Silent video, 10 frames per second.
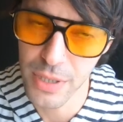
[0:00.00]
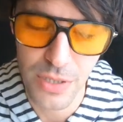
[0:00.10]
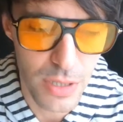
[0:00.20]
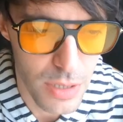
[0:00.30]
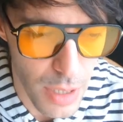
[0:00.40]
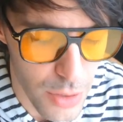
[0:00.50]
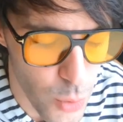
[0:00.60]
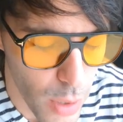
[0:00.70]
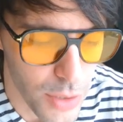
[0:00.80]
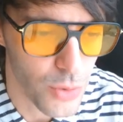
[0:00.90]
Because it's like
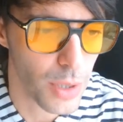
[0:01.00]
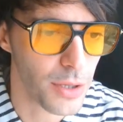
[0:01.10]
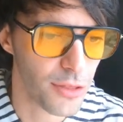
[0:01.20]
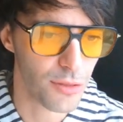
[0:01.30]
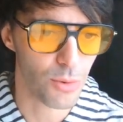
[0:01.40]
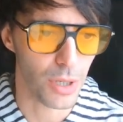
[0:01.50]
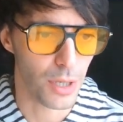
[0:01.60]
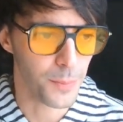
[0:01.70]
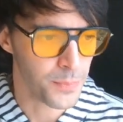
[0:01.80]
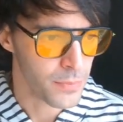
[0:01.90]
2023,